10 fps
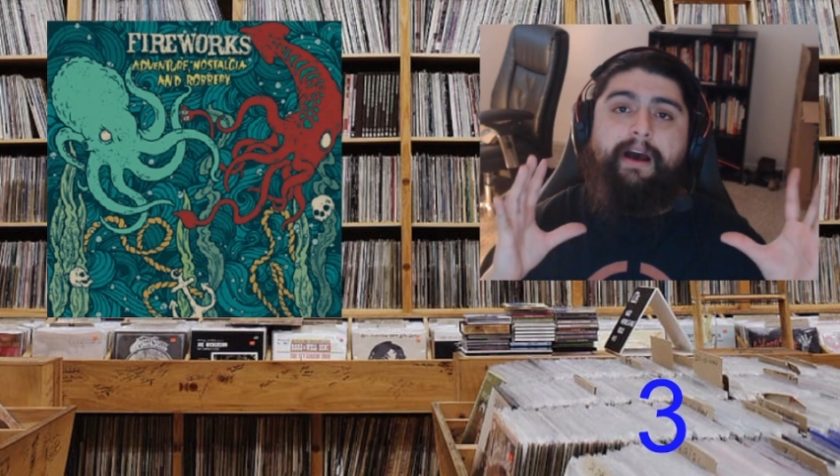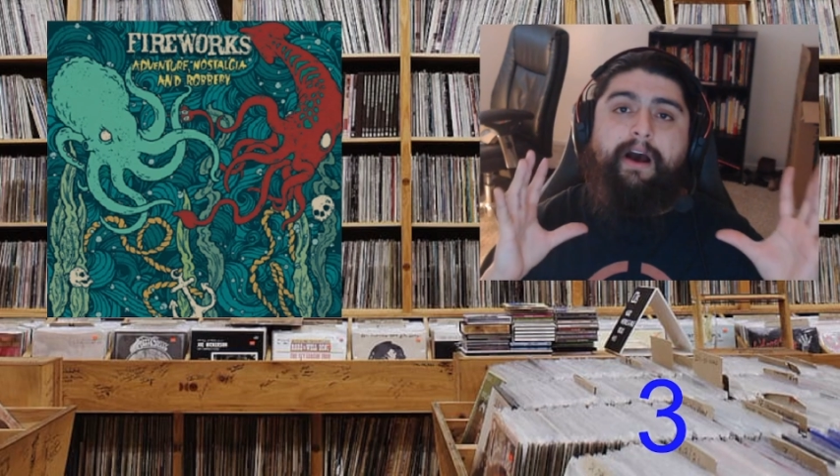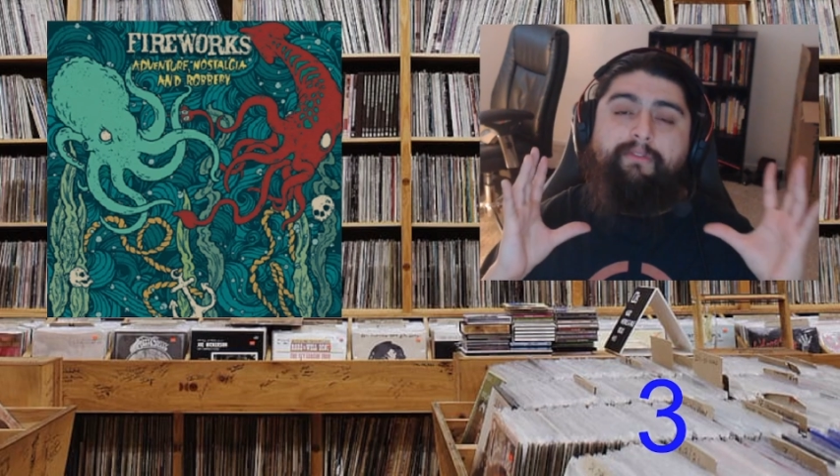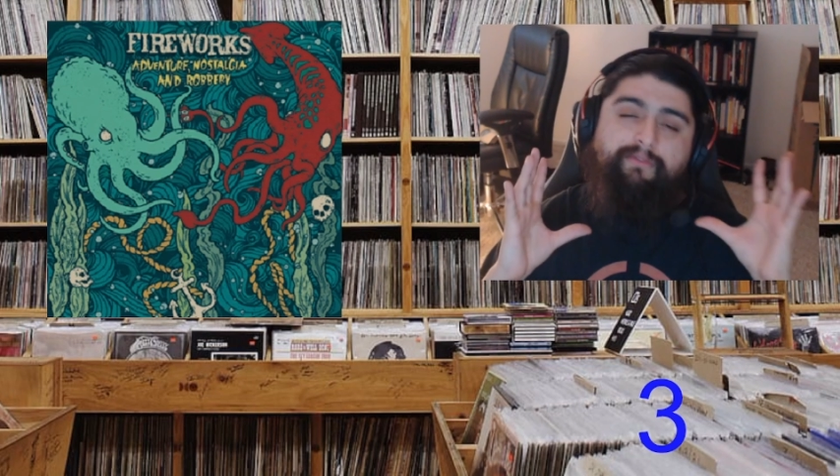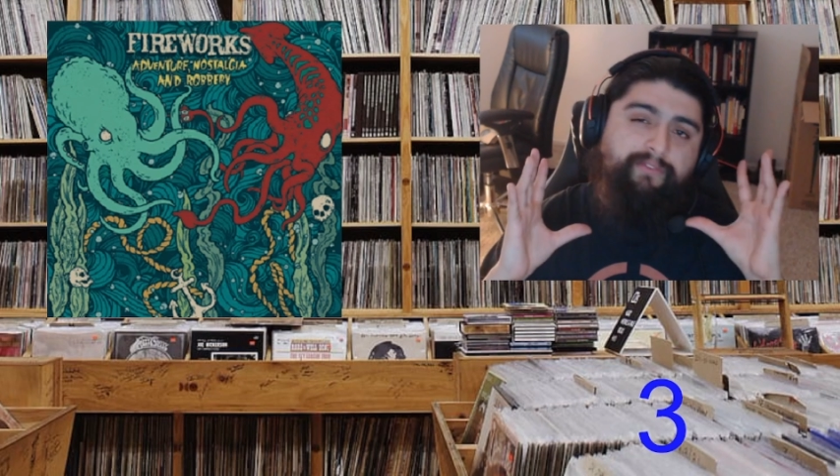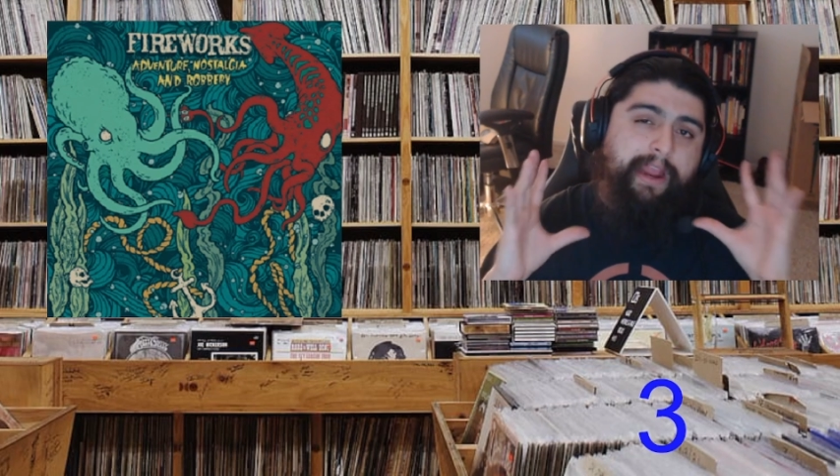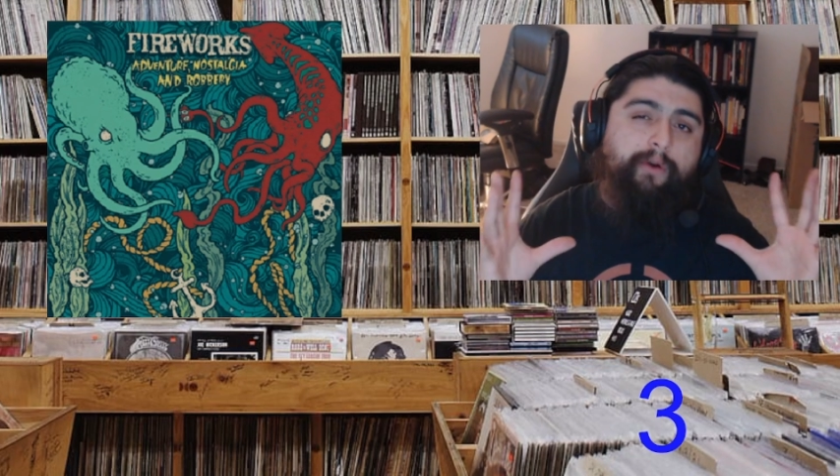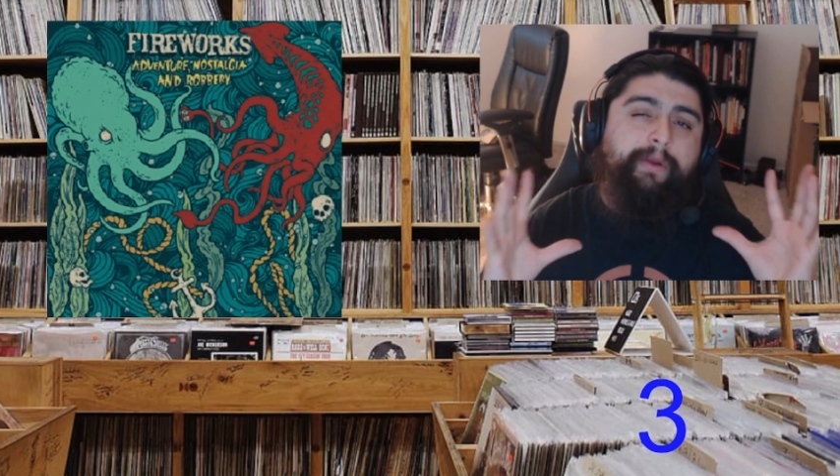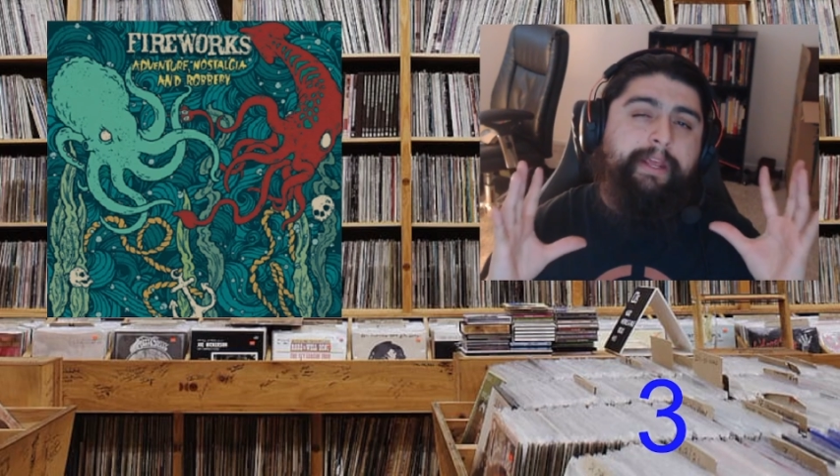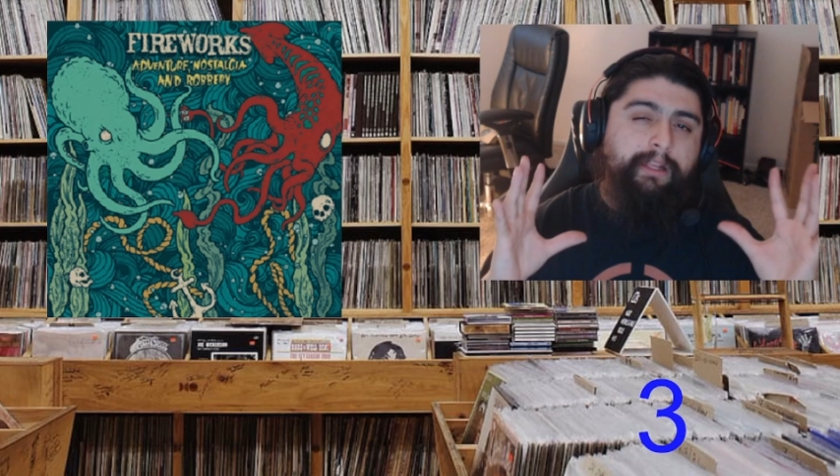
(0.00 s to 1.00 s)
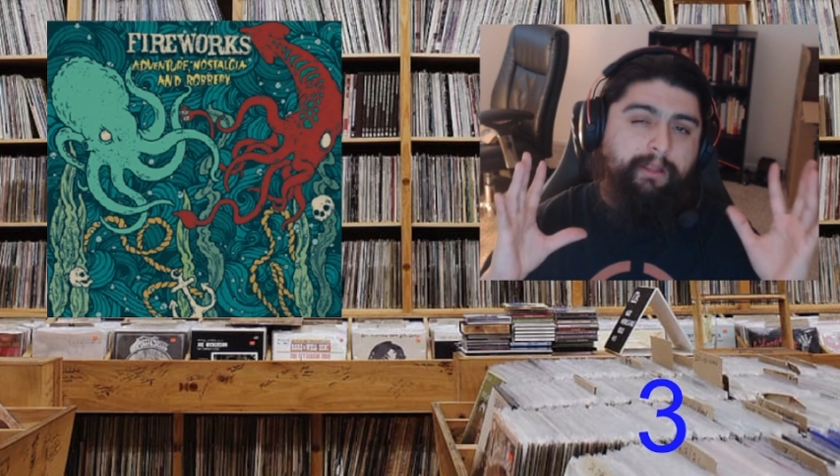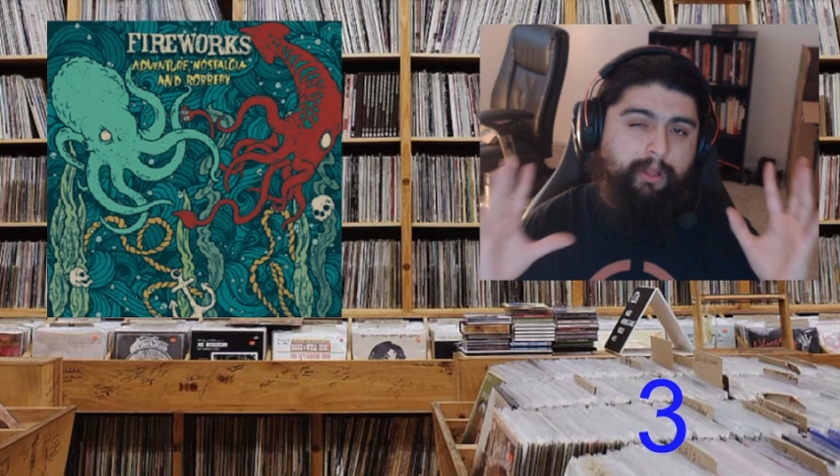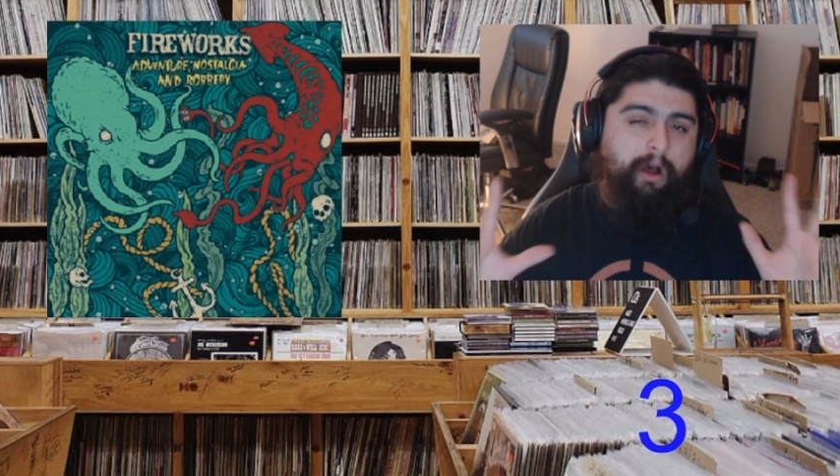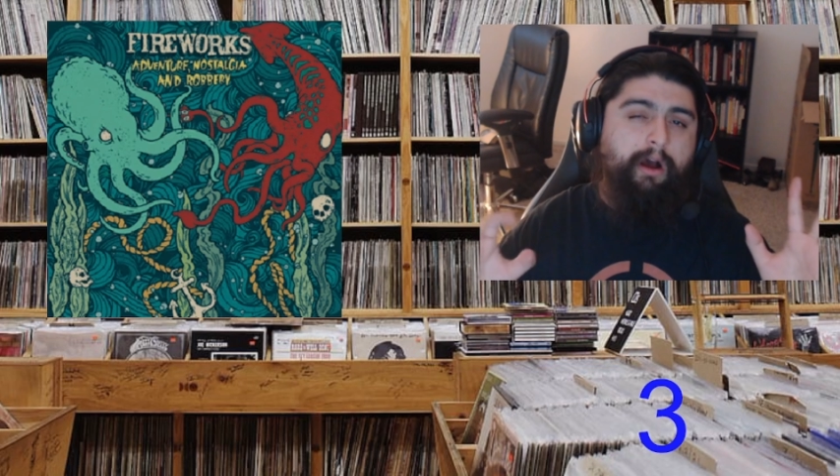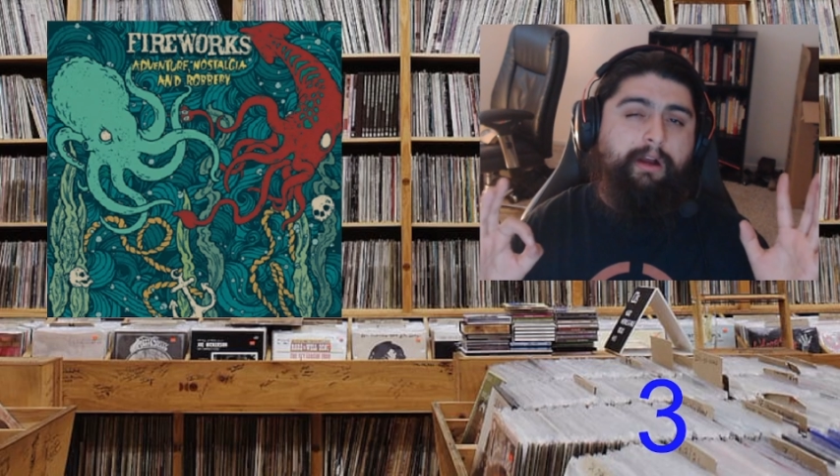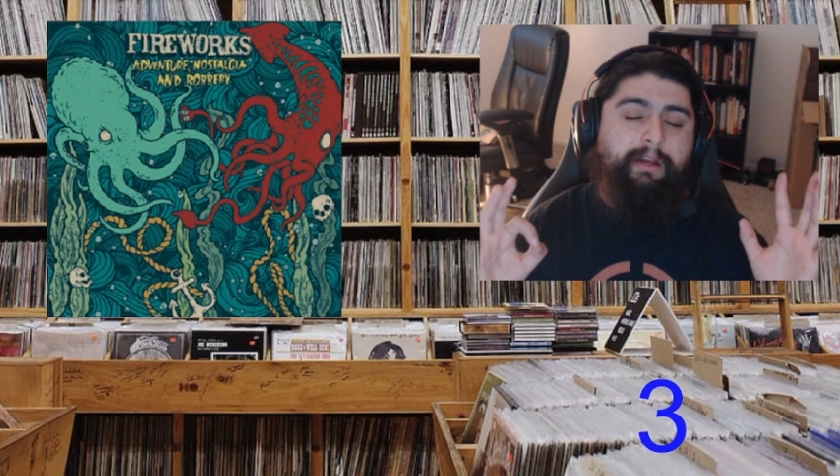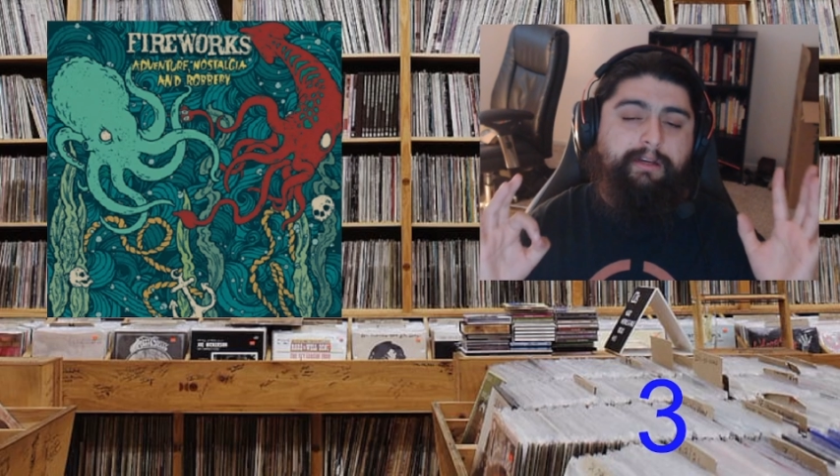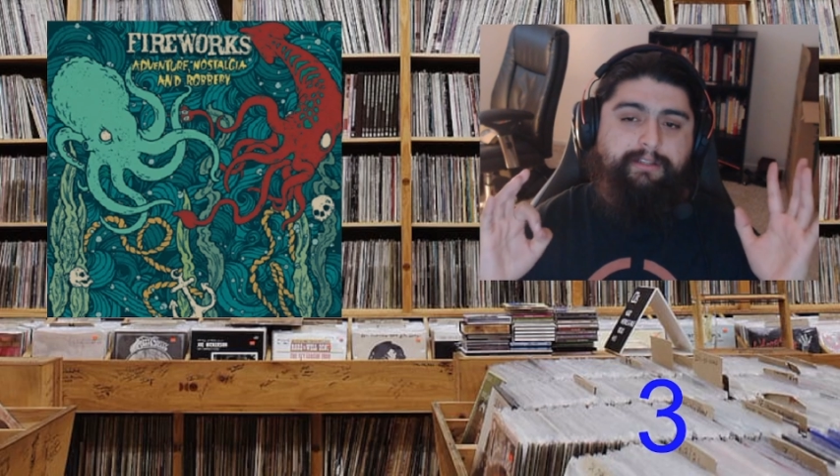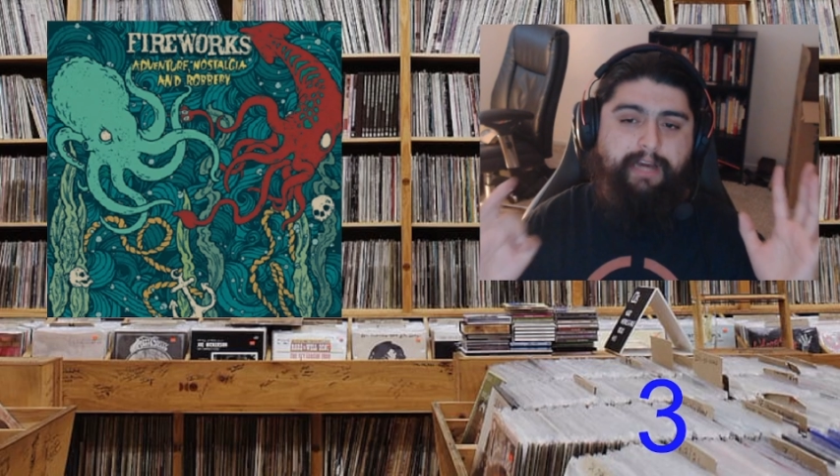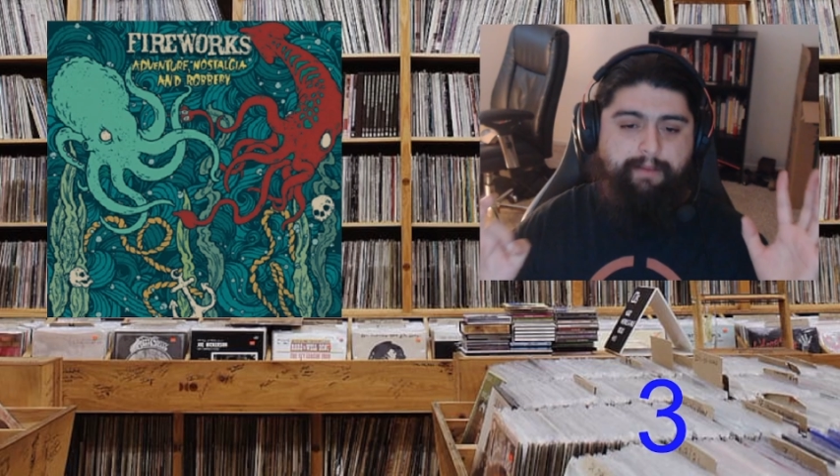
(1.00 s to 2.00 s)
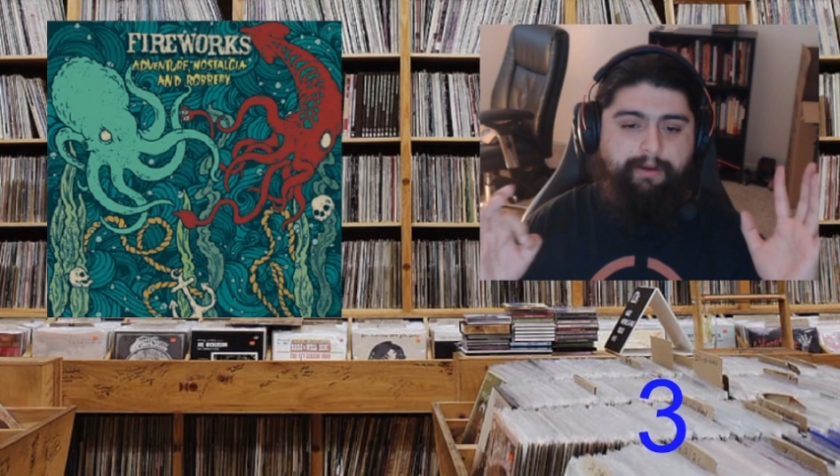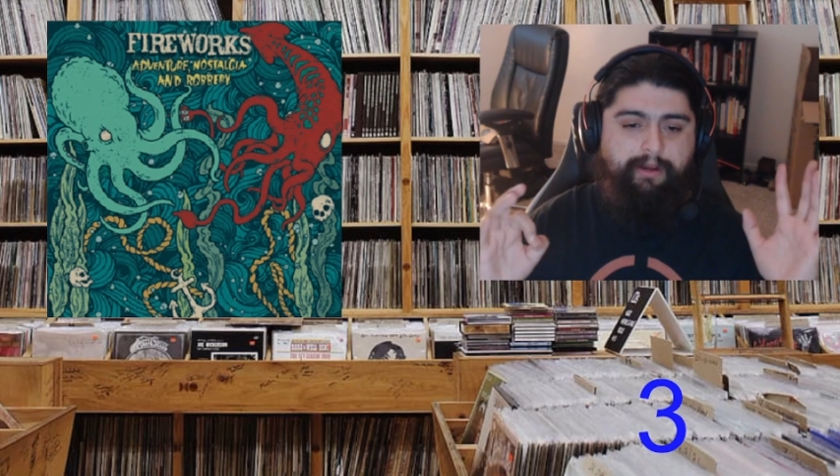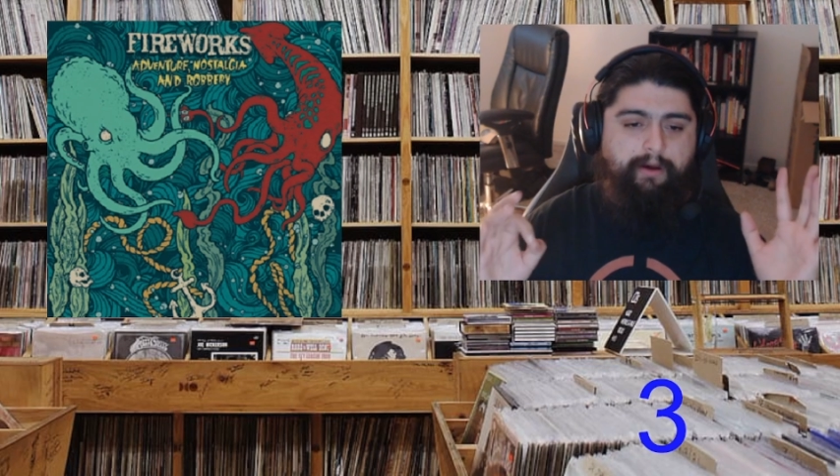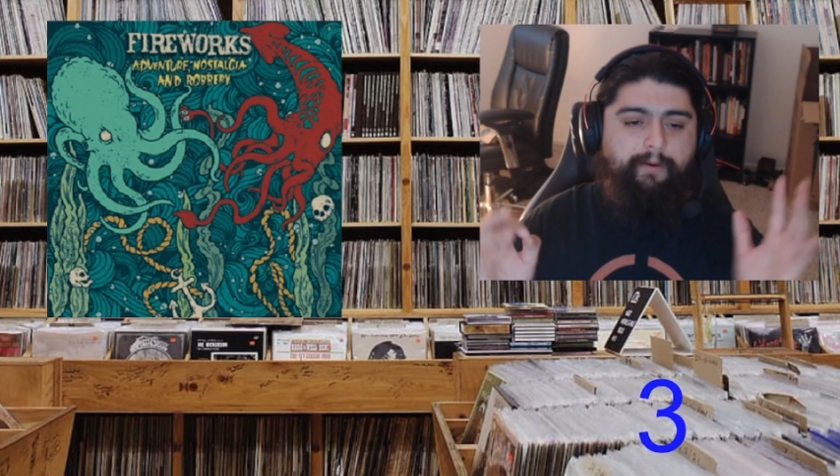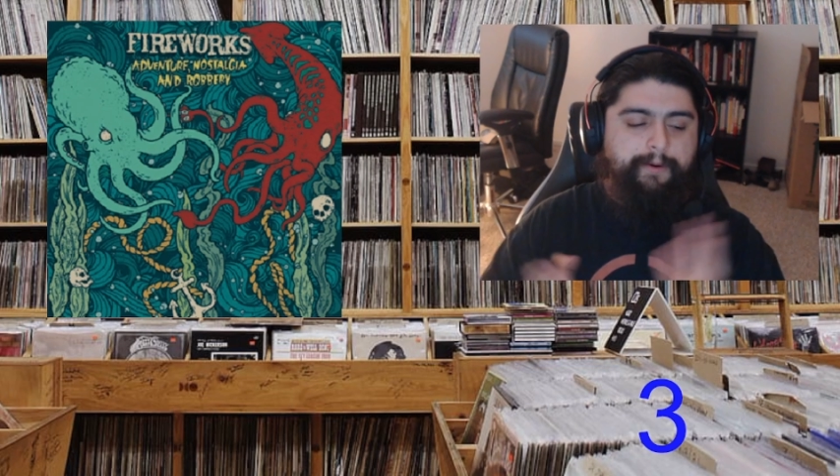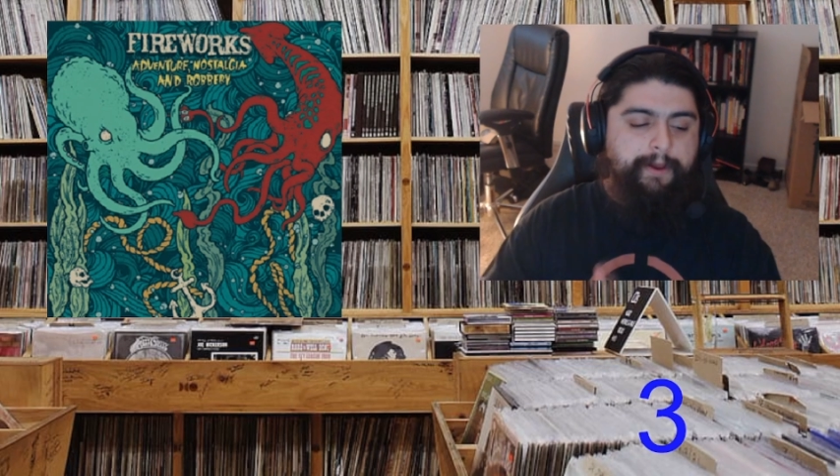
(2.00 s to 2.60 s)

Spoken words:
a very long time ago.